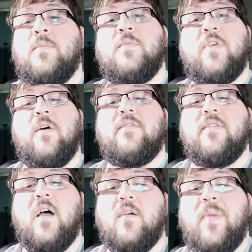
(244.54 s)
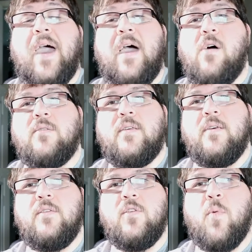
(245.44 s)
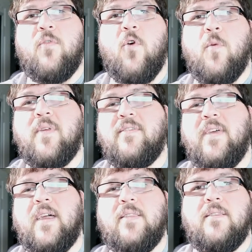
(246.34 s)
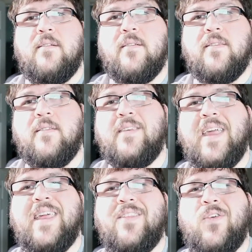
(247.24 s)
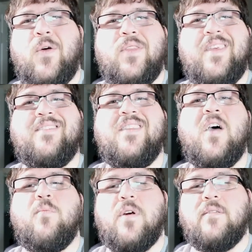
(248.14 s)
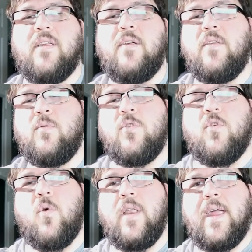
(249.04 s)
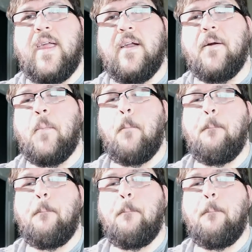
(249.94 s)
So let's talk about the performance then. Let's get into it, these numbers. I know that's what you're wanting to hear.